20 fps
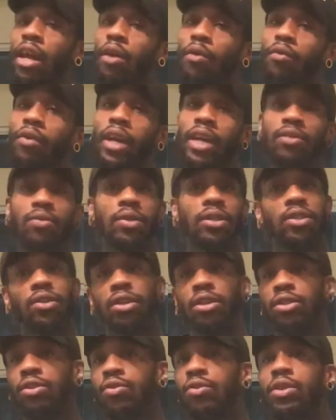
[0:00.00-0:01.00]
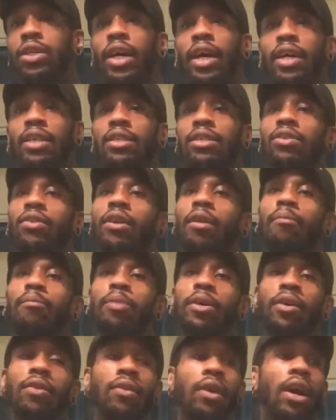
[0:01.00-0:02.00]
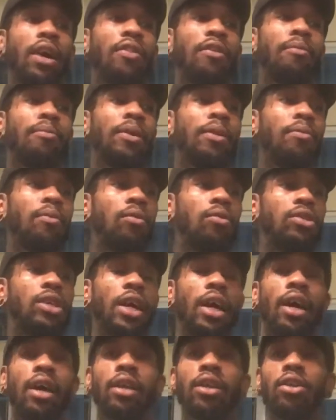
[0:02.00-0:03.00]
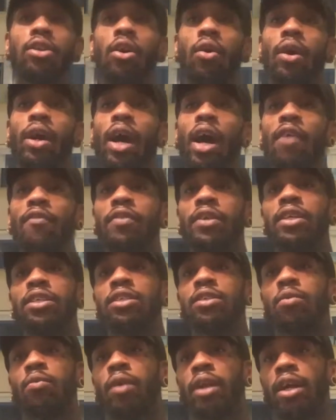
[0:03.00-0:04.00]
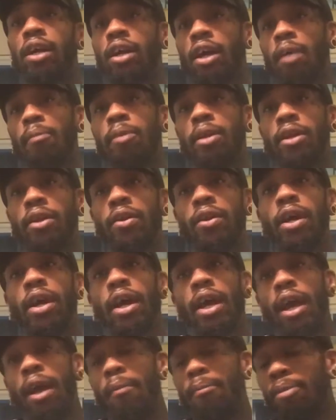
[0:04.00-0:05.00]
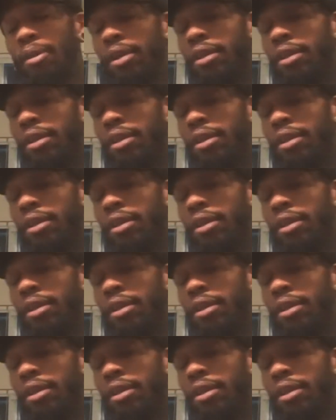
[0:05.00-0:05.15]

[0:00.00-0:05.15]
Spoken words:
guess what it's going to do, you guys? It's going to build other people's, you know, confidence to want to come here and book their